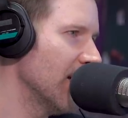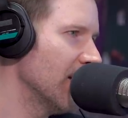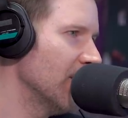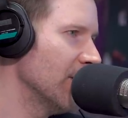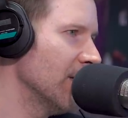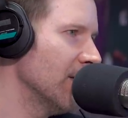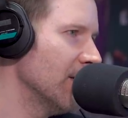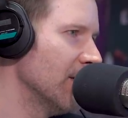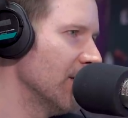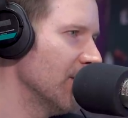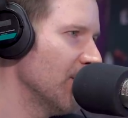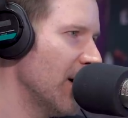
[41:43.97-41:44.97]
Like look at
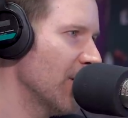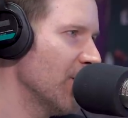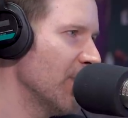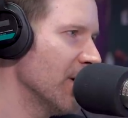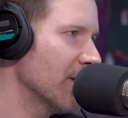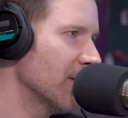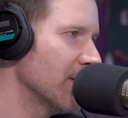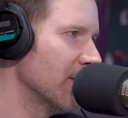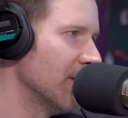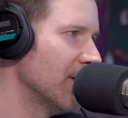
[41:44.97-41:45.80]
Malcolm X.